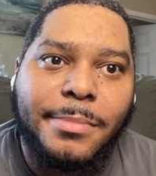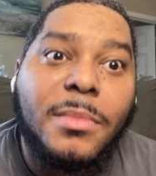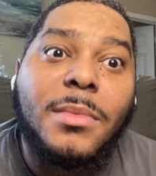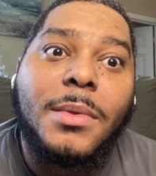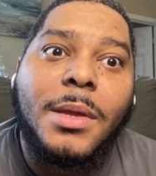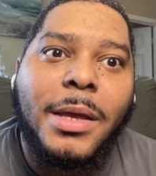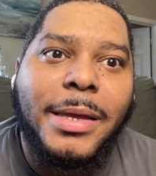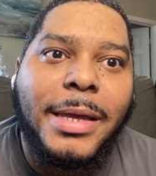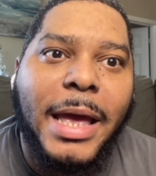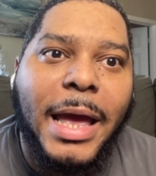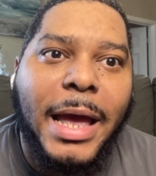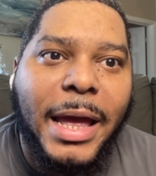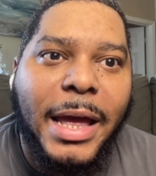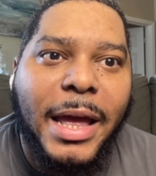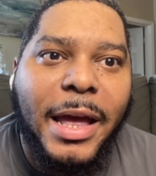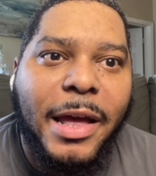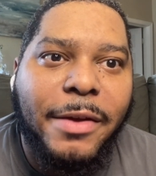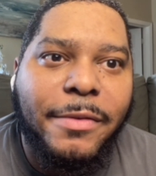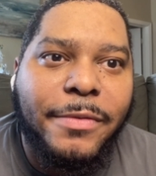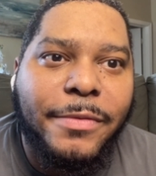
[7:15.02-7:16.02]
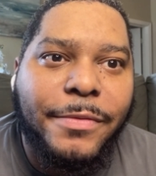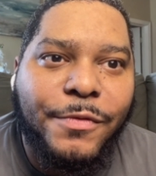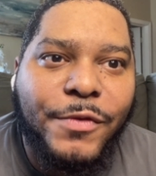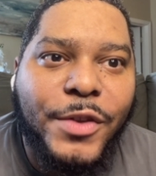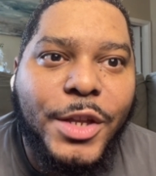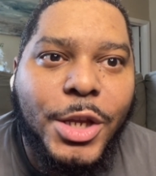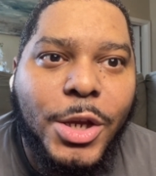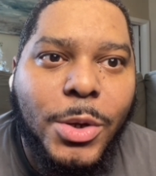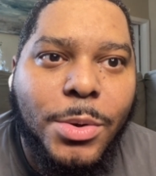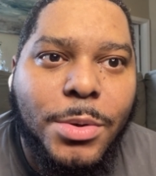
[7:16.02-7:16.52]
Yeah, I have
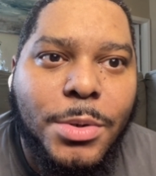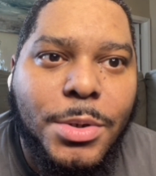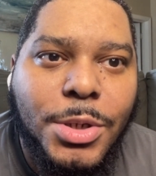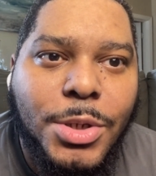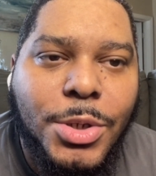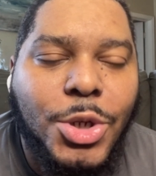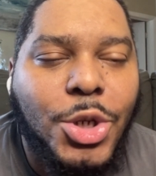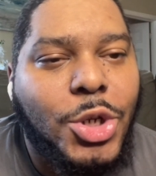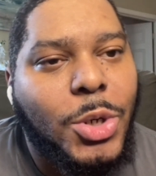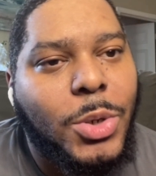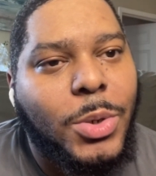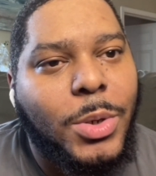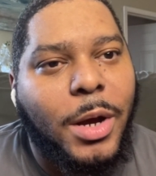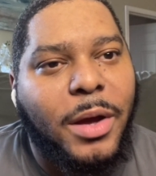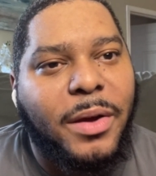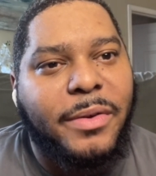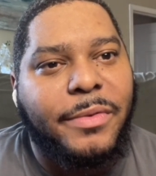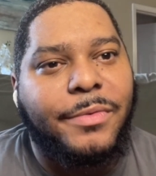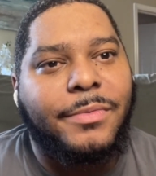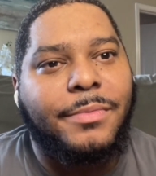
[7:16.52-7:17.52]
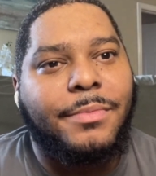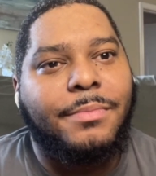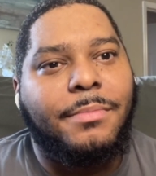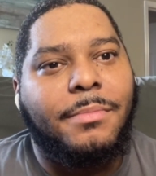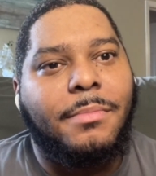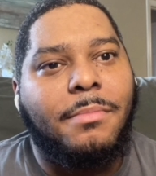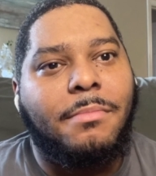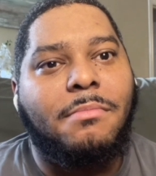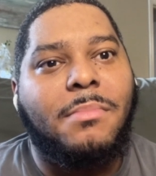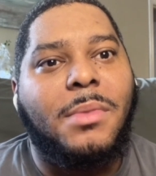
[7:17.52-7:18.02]
videos to show of
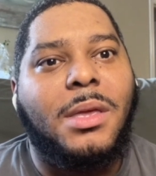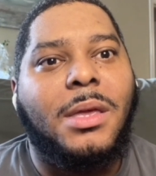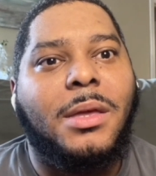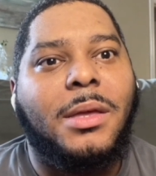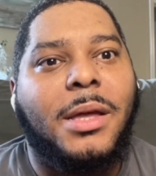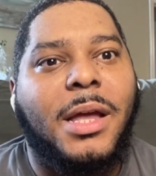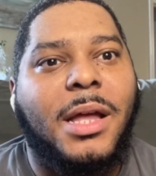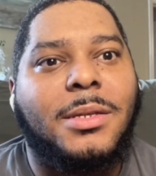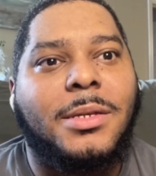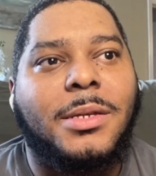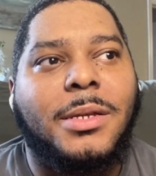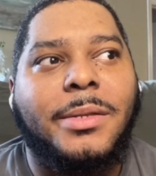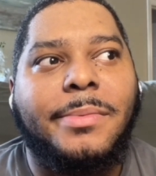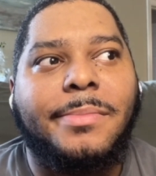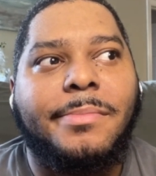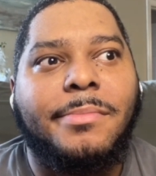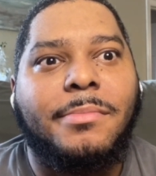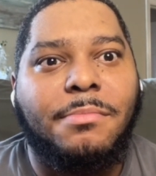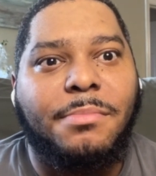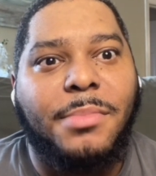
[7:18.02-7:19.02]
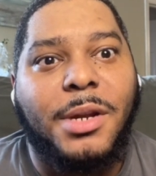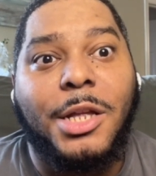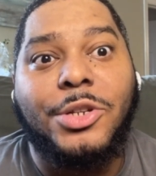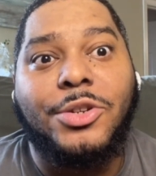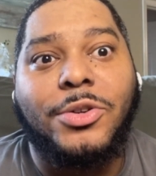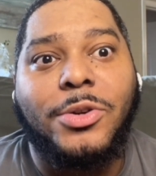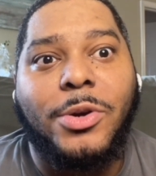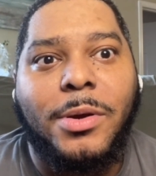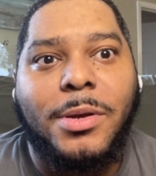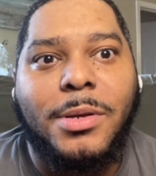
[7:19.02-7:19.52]
me getting blood
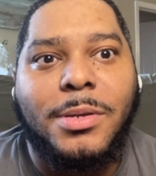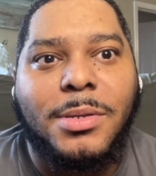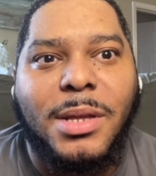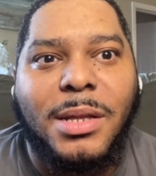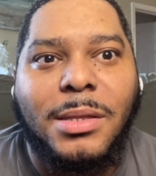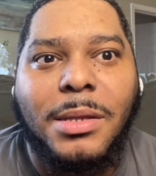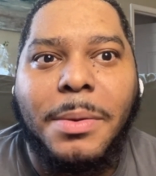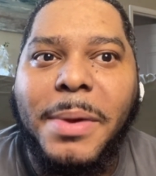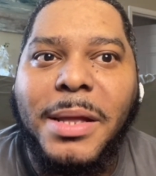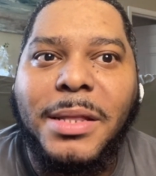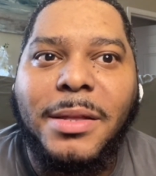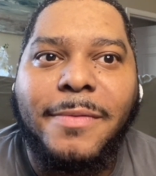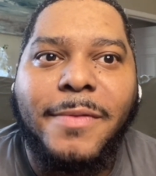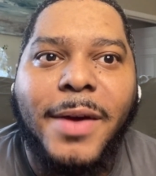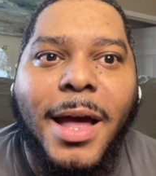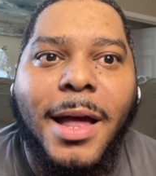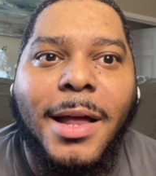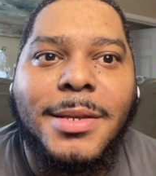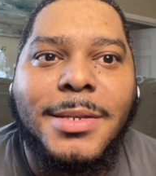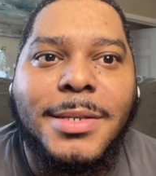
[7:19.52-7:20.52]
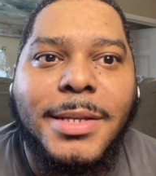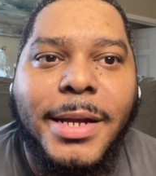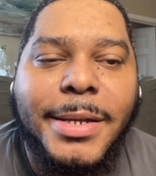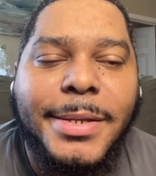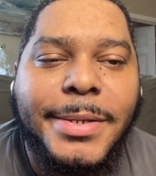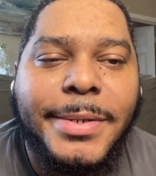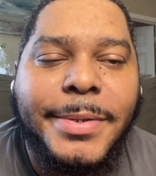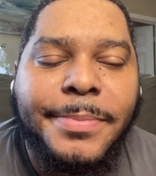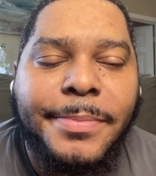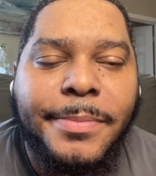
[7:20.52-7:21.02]
draws and the many vials that
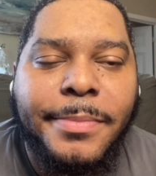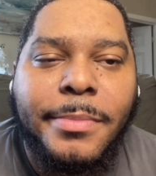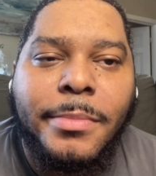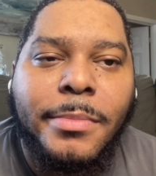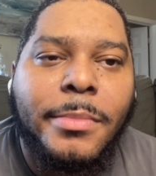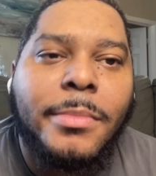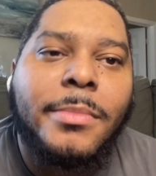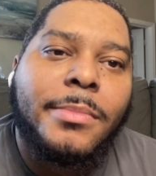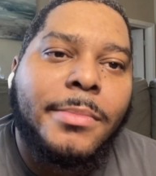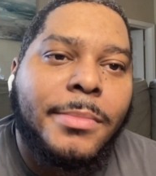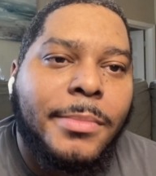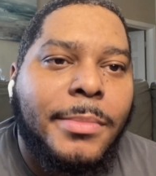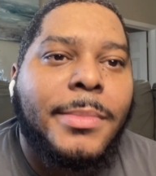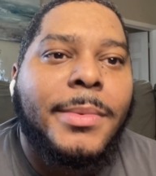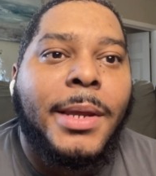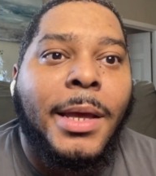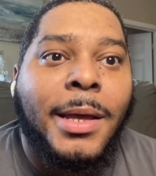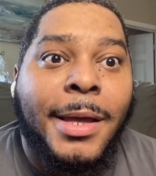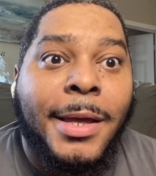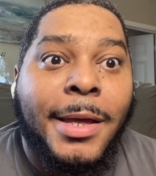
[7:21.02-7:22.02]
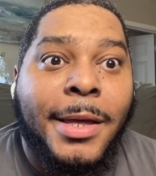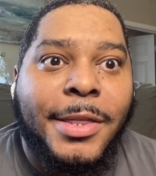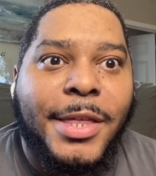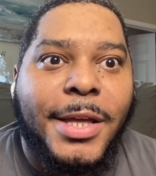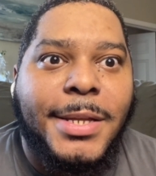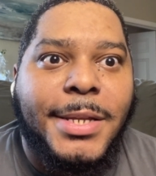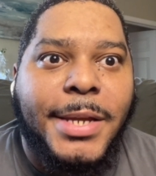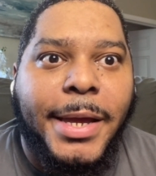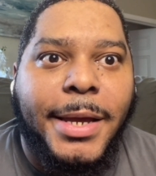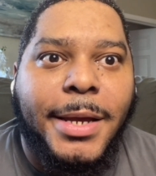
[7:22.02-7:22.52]

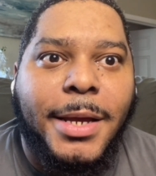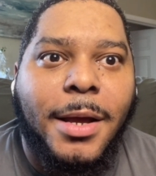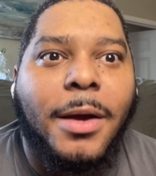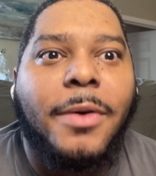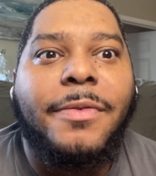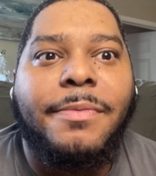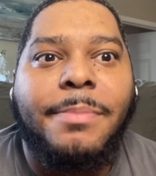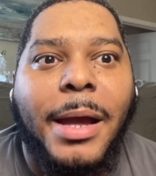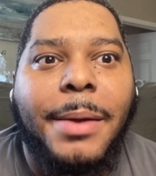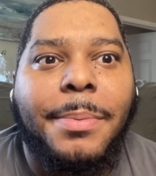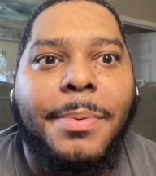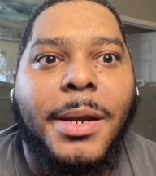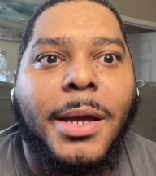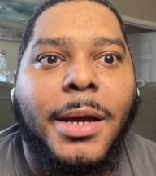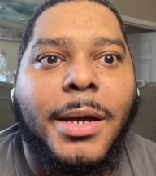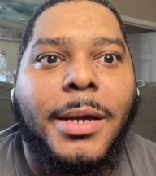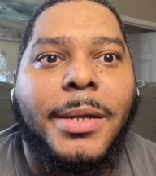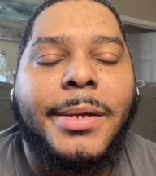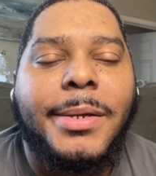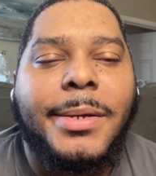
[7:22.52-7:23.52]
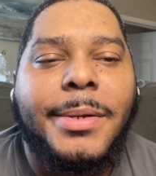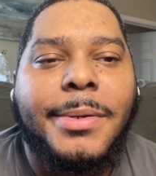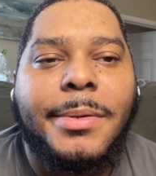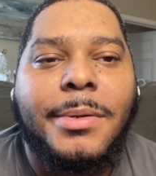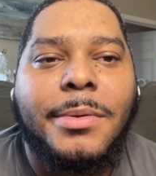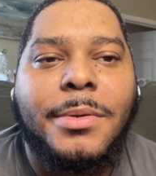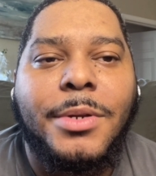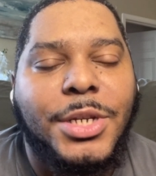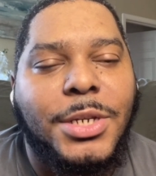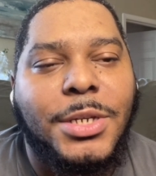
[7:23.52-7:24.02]
they take of my blood,
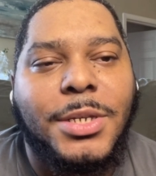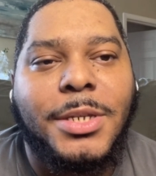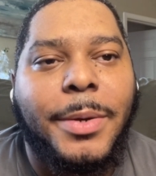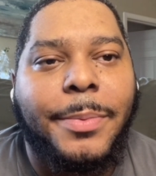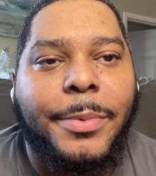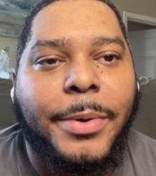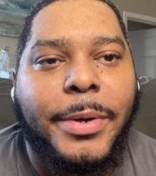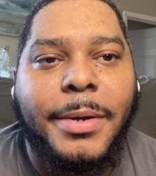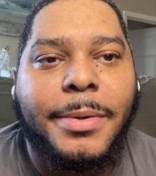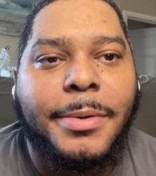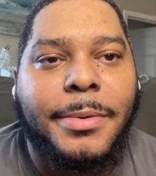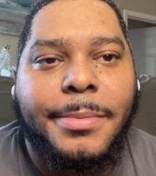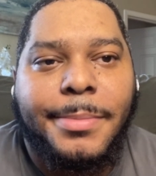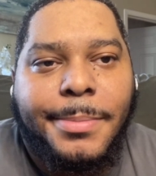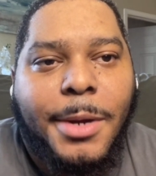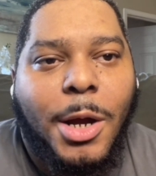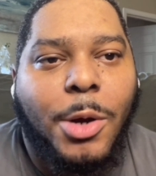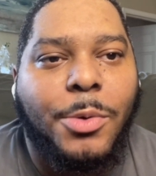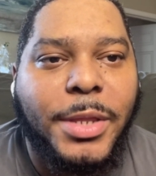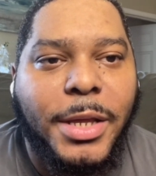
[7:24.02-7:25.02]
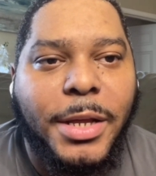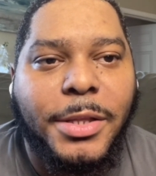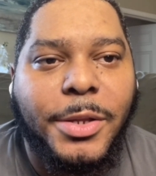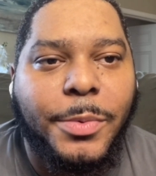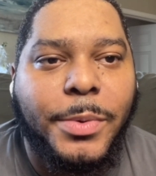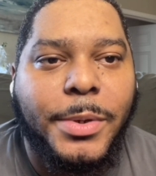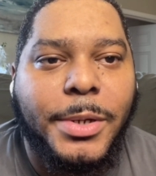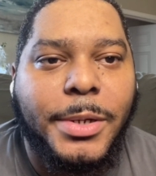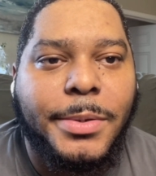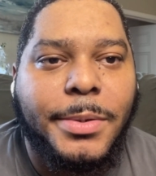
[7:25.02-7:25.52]
which is somewhere out there in the
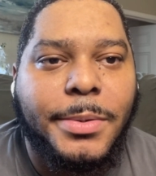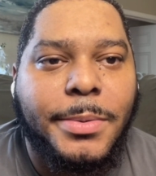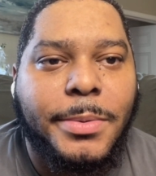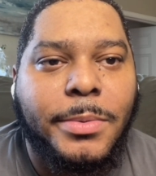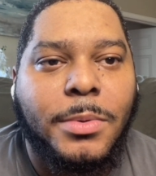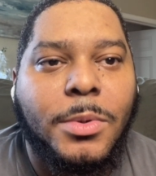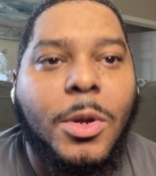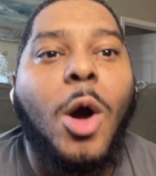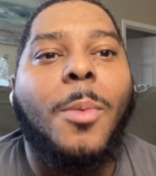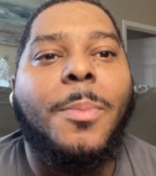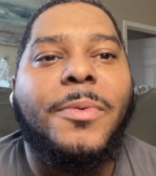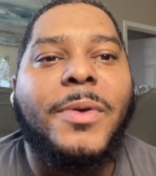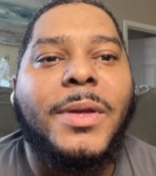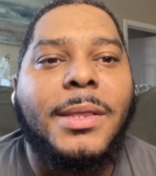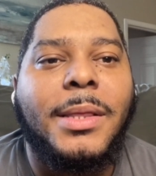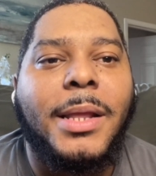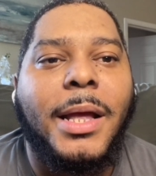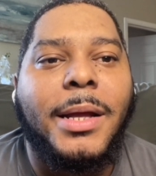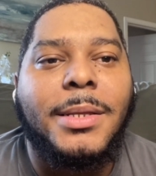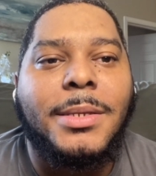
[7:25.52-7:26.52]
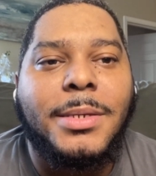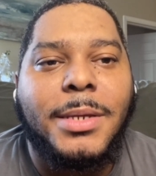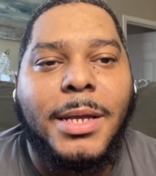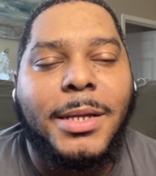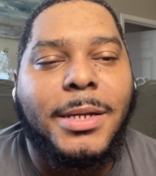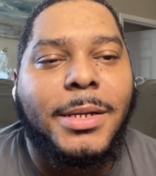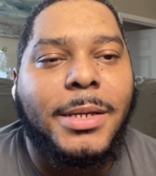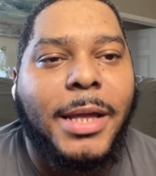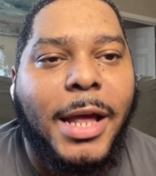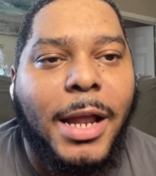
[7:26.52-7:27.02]
world, hoping that
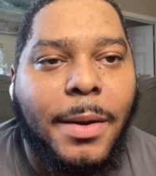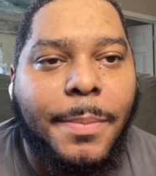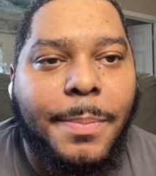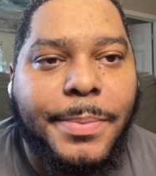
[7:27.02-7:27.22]
it could help